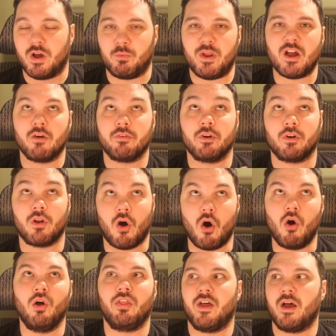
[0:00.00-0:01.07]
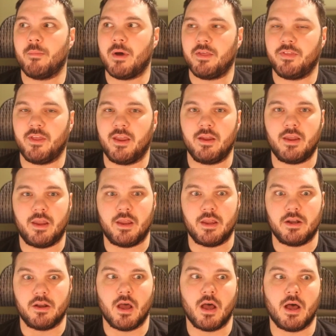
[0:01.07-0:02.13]
We covered all of them, I think, in
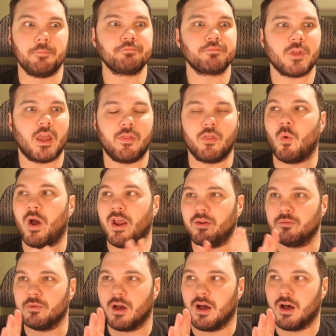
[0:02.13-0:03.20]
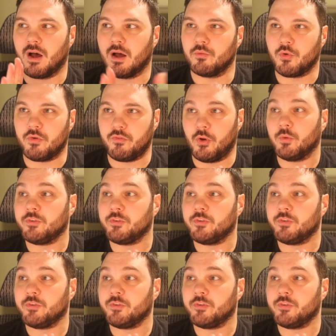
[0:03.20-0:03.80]
the white review.